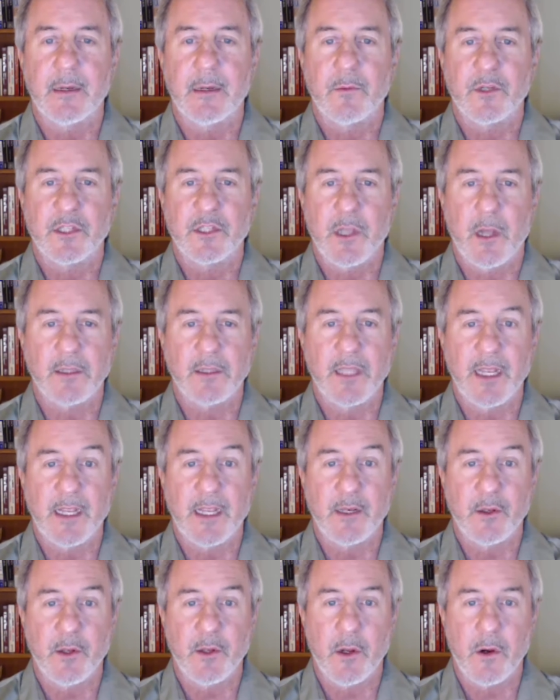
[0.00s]
resulting
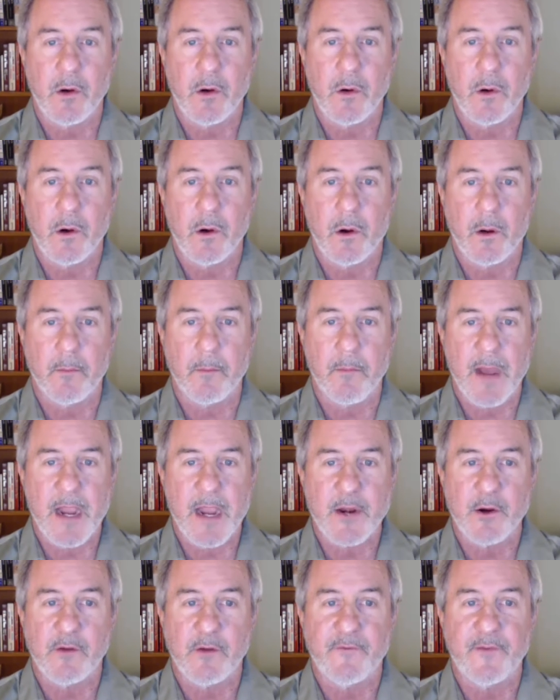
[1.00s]
in no or
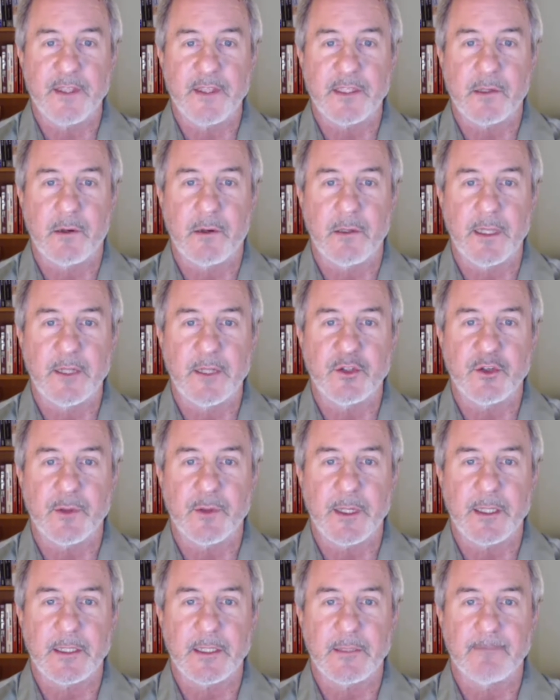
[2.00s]
minor physical
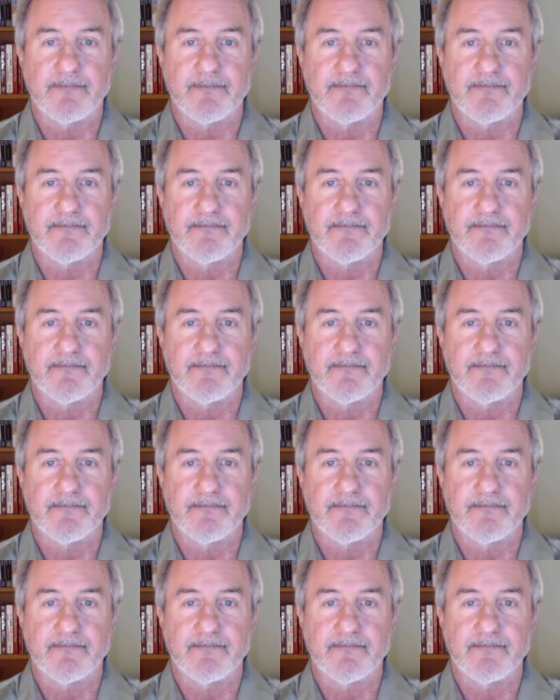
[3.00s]
injuries.